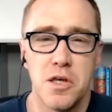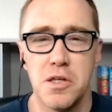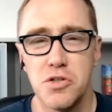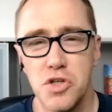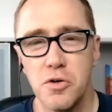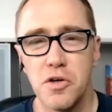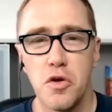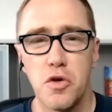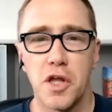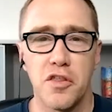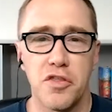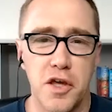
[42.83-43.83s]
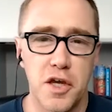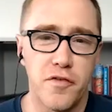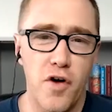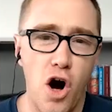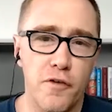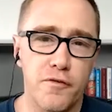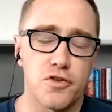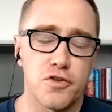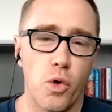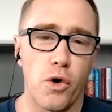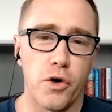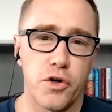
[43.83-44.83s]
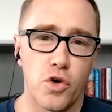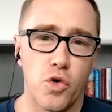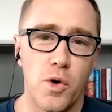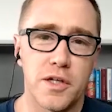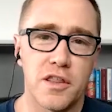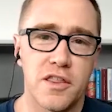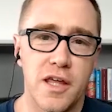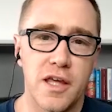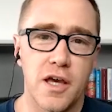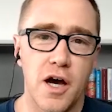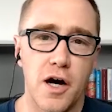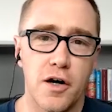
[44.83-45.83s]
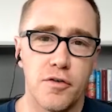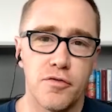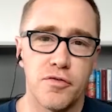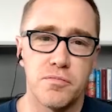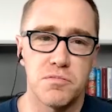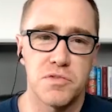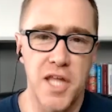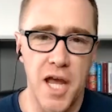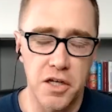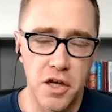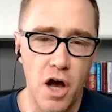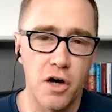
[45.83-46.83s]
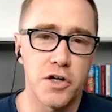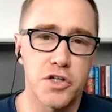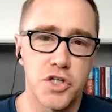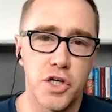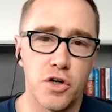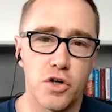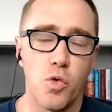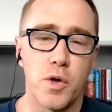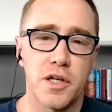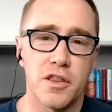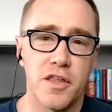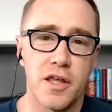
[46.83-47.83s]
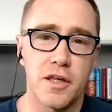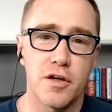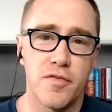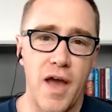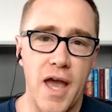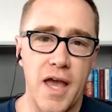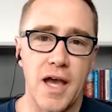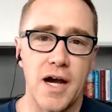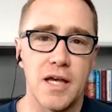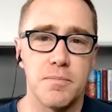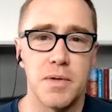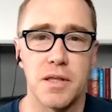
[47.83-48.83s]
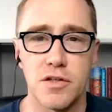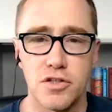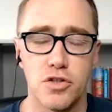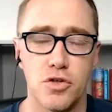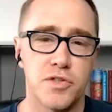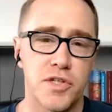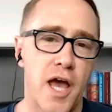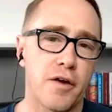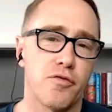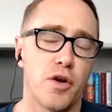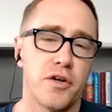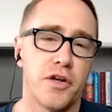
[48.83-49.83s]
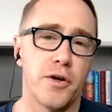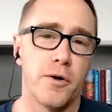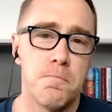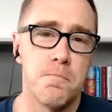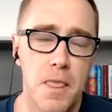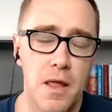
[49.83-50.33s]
Generally, you're going to think of office work. You're going to think of technology. You're going to think of AI being this new tech frontier.